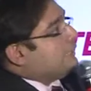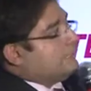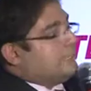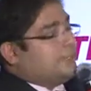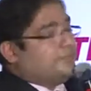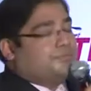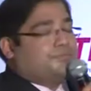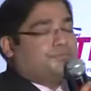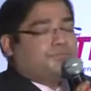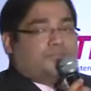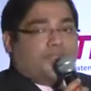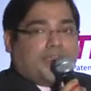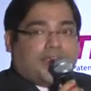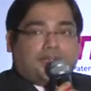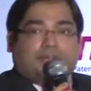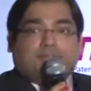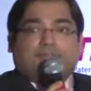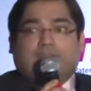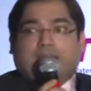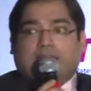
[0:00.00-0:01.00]
The
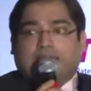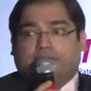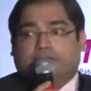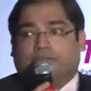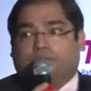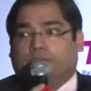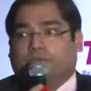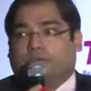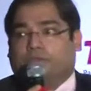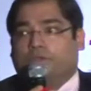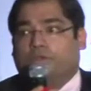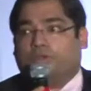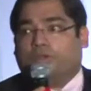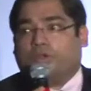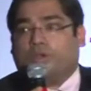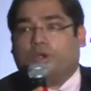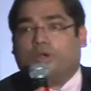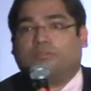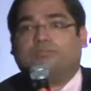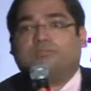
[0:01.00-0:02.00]
fair value
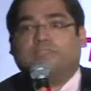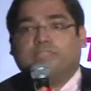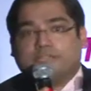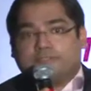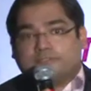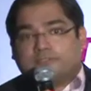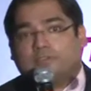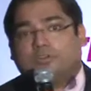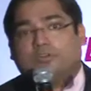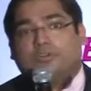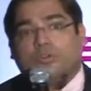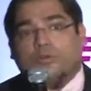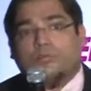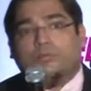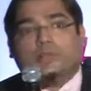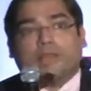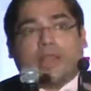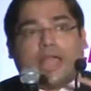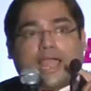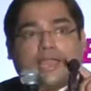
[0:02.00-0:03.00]
of these
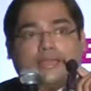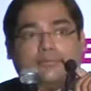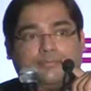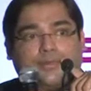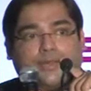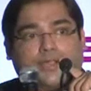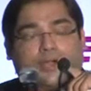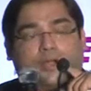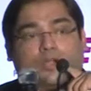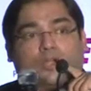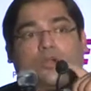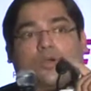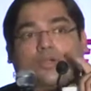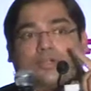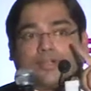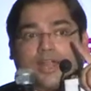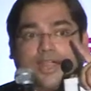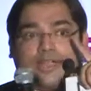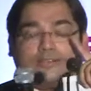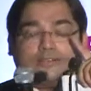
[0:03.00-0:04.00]
global IPR
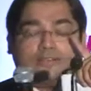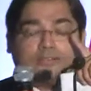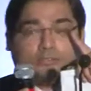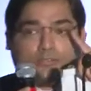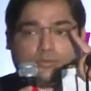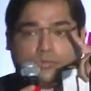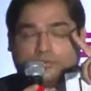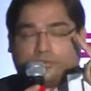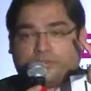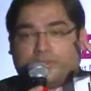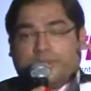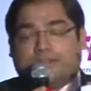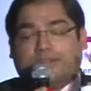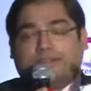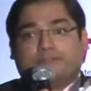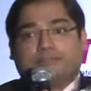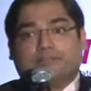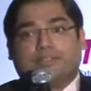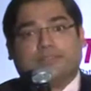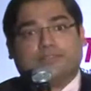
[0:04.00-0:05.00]
or rights
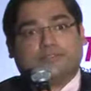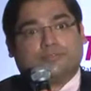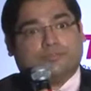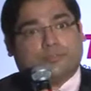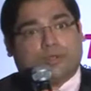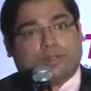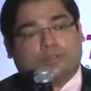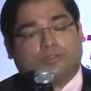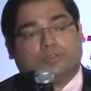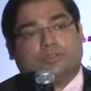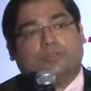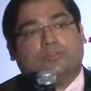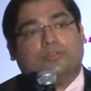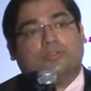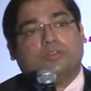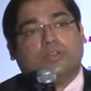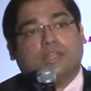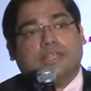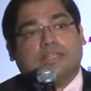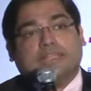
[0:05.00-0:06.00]
associated with this
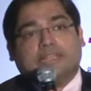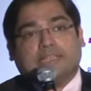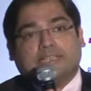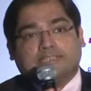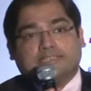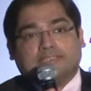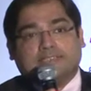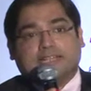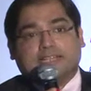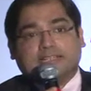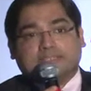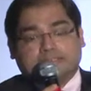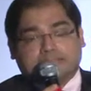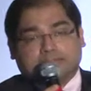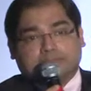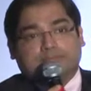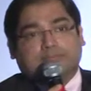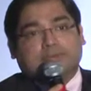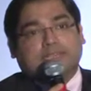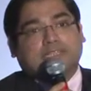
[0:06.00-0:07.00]
molecule is then
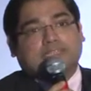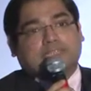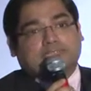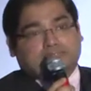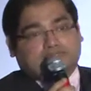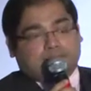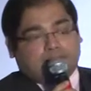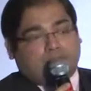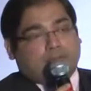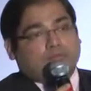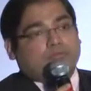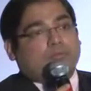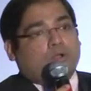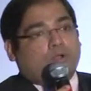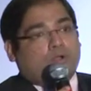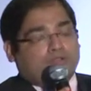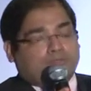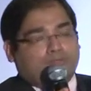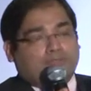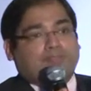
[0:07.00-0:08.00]
simply the sum
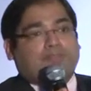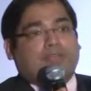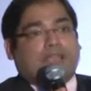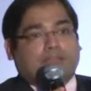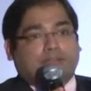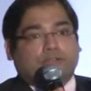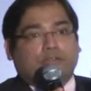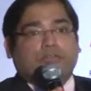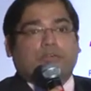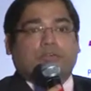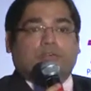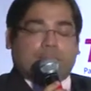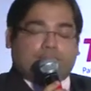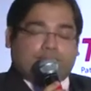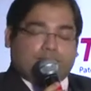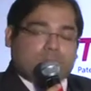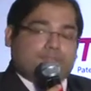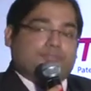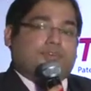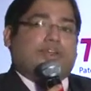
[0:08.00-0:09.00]
of the value
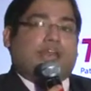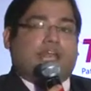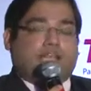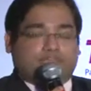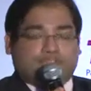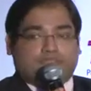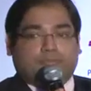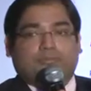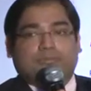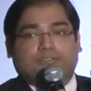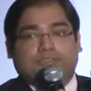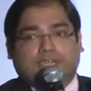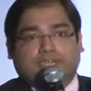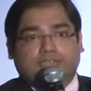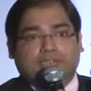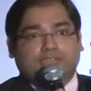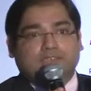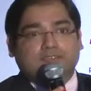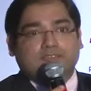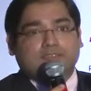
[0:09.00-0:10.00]
during the financial
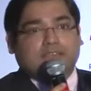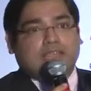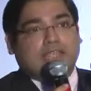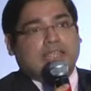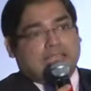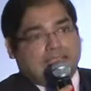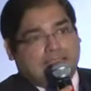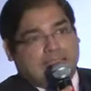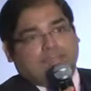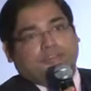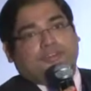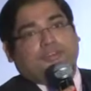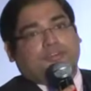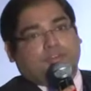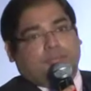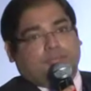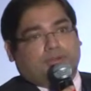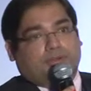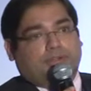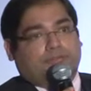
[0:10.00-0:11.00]
projections and the
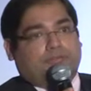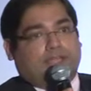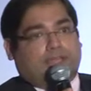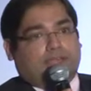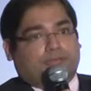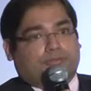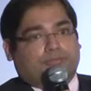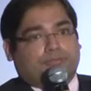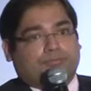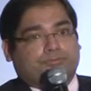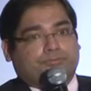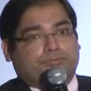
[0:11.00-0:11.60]
terminal value.